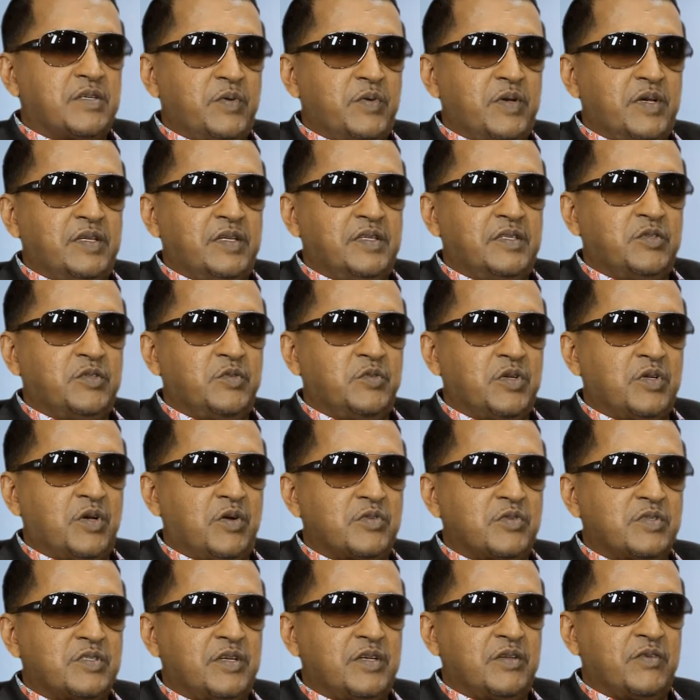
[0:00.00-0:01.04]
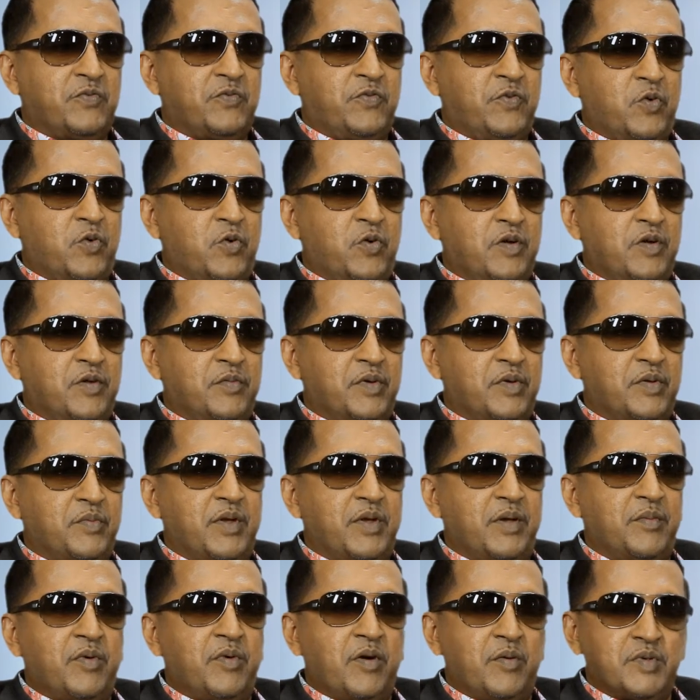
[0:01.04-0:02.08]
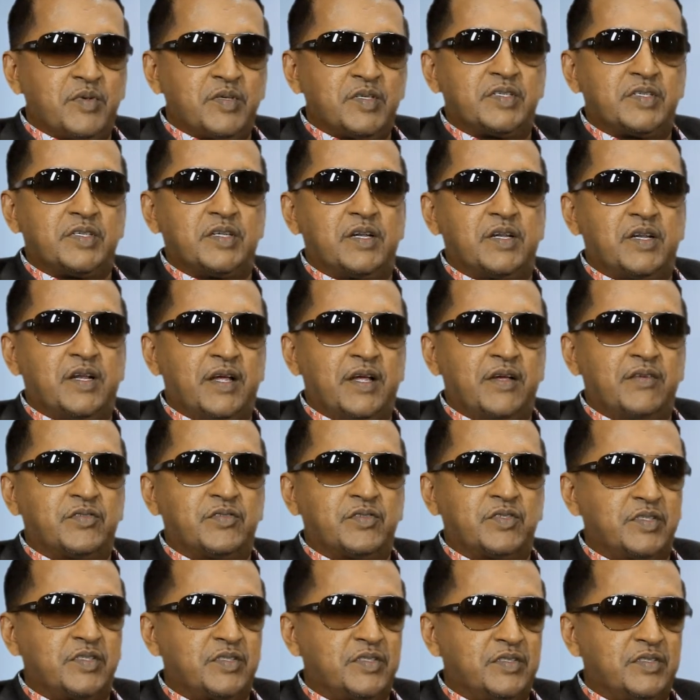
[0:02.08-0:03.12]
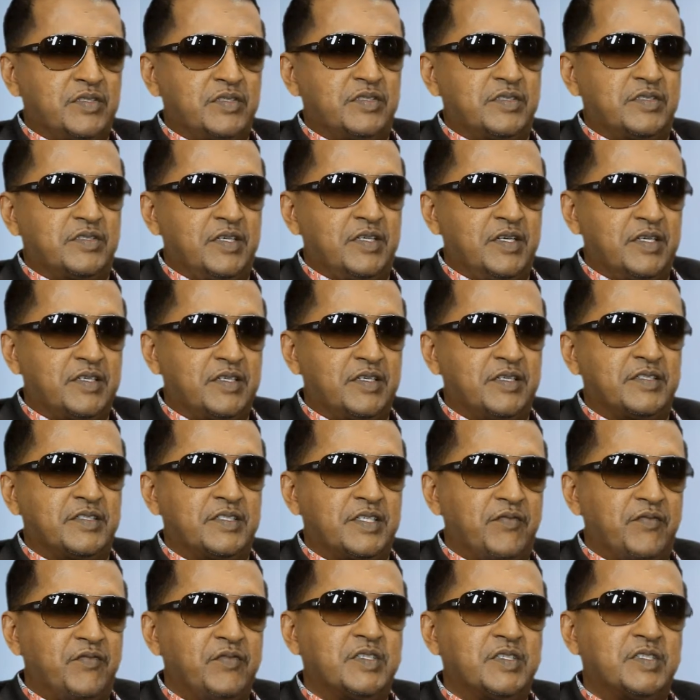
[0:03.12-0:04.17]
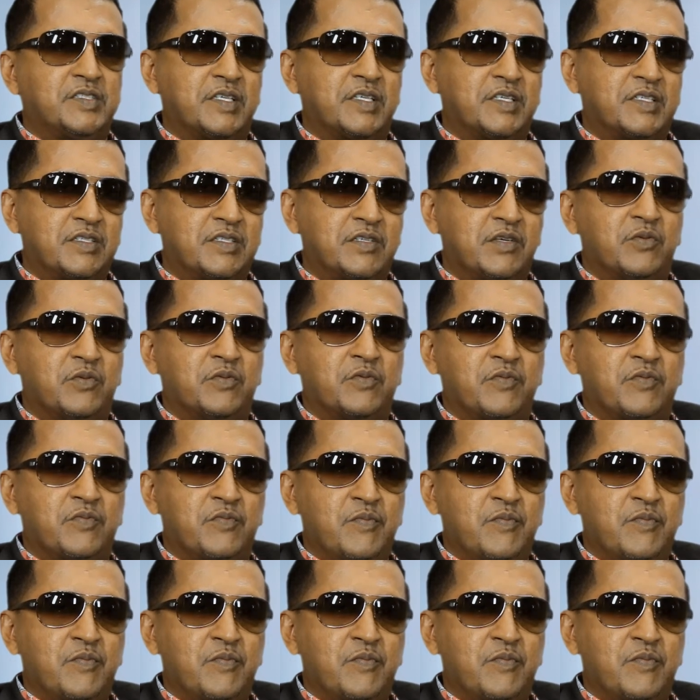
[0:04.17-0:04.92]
away in 2004, but my mom is still alive. She's hitting 76 now.